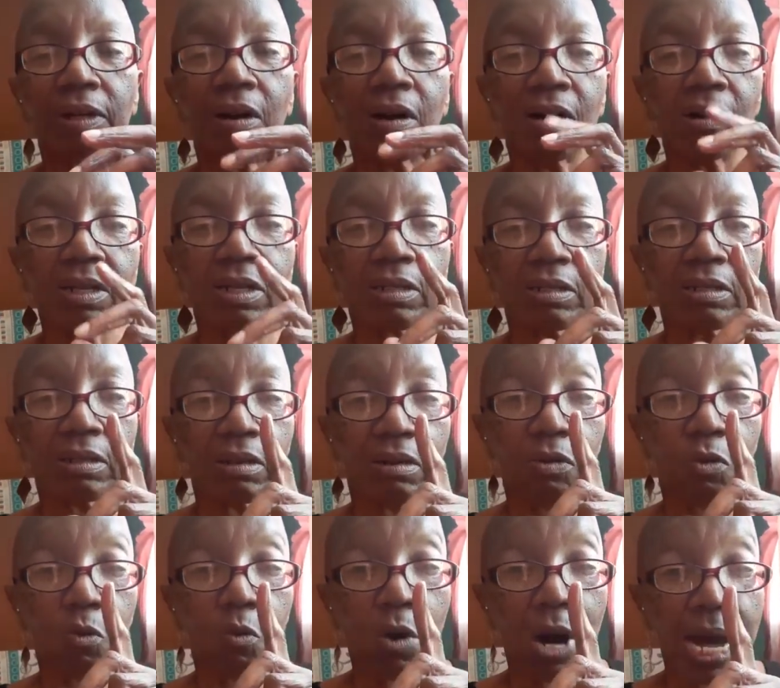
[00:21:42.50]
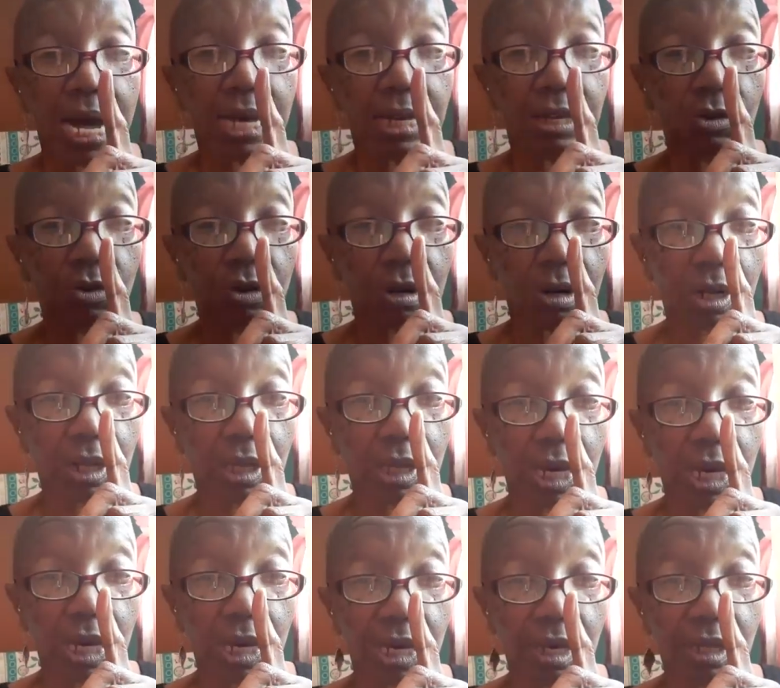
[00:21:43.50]
on why you got
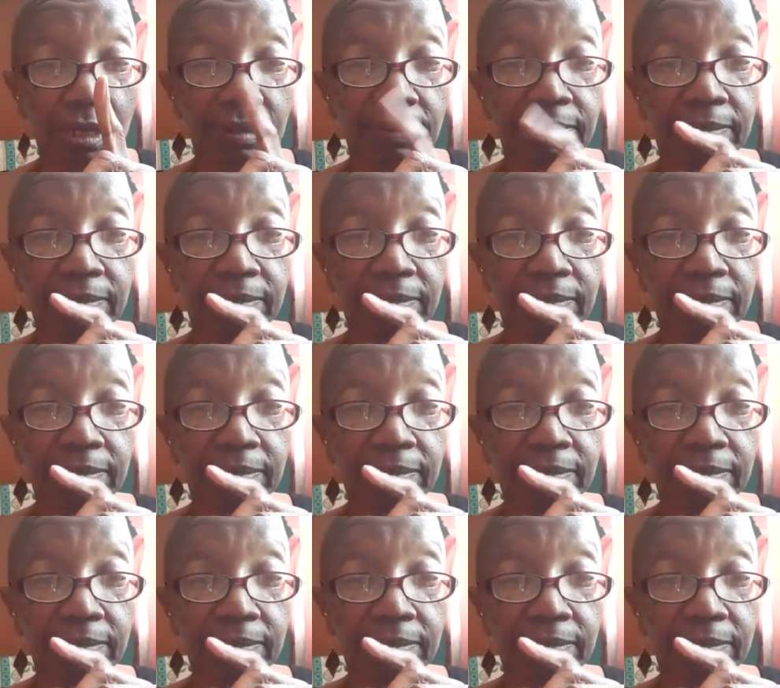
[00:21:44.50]
there,